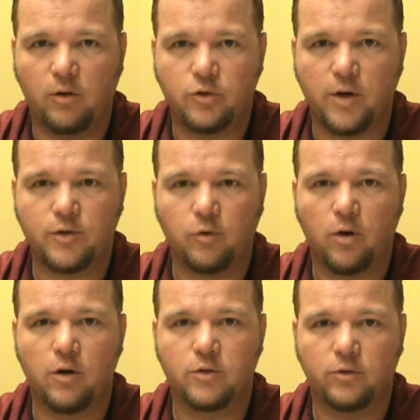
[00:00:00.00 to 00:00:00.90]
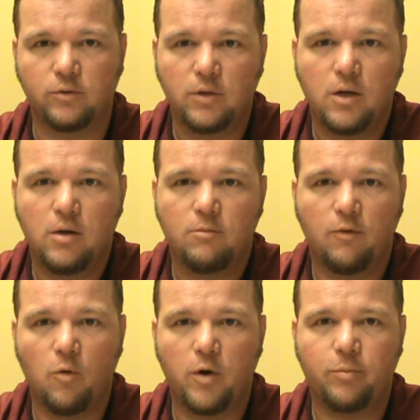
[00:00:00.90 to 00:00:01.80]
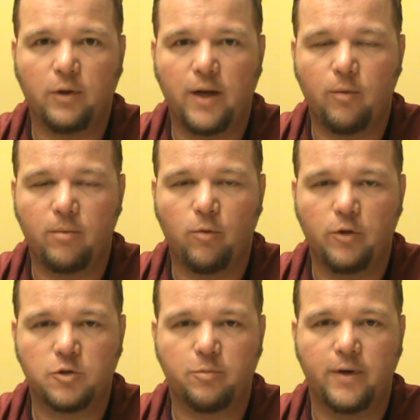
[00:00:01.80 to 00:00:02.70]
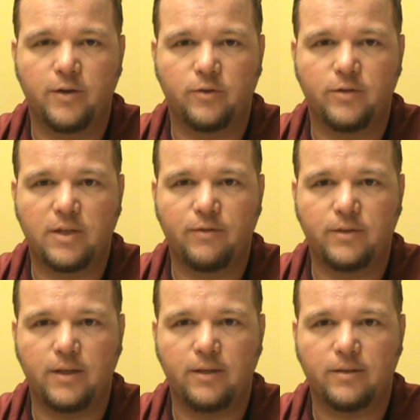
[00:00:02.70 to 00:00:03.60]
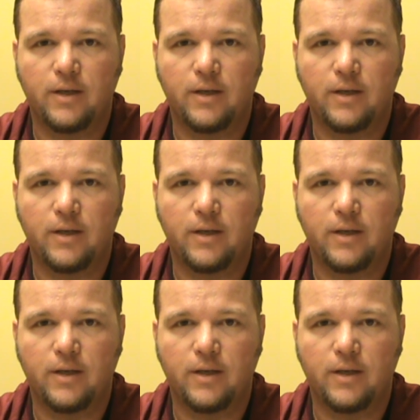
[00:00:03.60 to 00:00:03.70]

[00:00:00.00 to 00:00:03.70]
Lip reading: dress rehearsal before we play Red Bull in the Springs on the 17th.